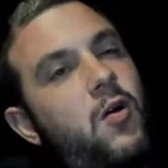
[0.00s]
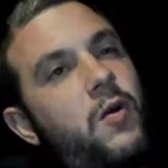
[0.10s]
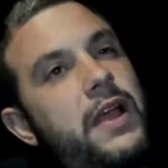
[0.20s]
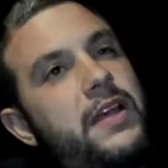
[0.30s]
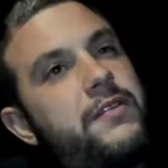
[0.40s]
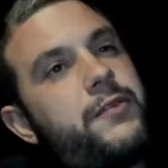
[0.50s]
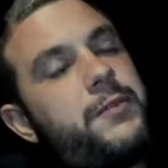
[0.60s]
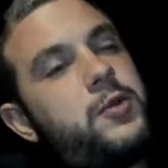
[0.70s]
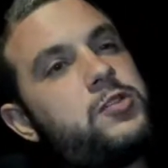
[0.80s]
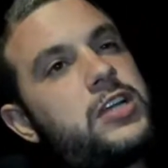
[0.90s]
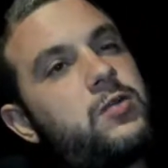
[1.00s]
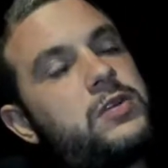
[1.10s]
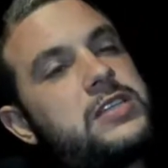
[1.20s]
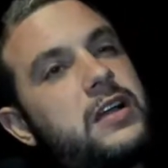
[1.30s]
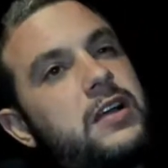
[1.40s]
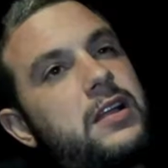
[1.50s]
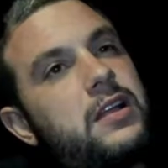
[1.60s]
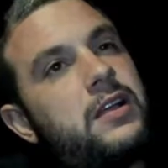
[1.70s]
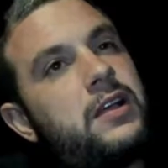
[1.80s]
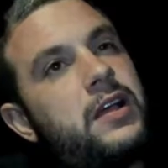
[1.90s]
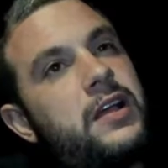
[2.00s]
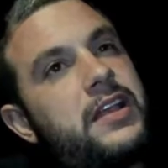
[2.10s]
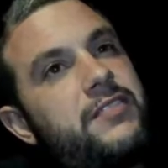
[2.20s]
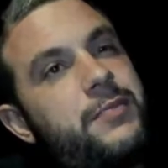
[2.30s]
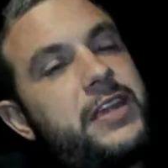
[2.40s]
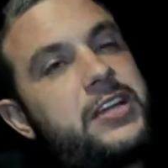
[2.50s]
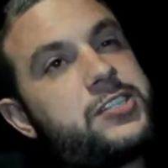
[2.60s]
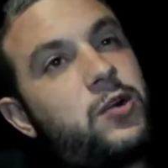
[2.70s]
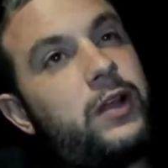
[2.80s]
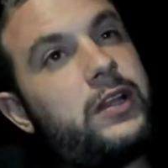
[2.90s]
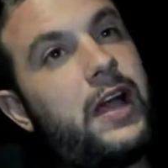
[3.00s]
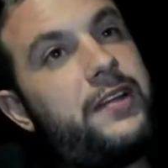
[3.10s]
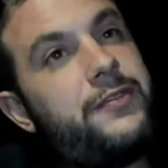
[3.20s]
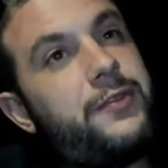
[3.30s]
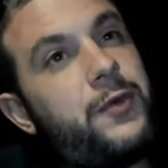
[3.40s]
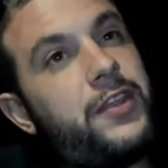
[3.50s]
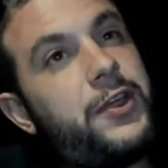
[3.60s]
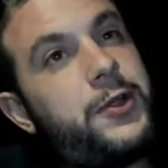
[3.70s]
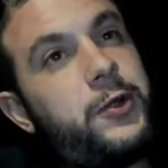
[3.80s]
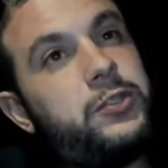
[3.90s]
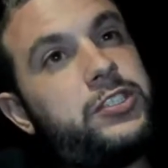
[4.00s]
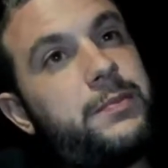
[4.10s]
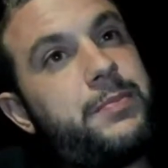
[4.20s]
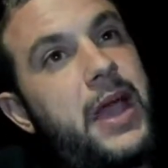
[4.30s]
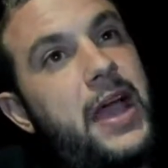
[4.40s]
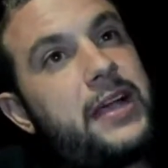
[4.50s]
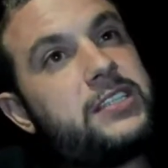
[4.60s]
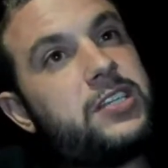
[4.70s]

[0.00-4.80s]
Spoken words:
if music was gonna give me a short life with a huge impact,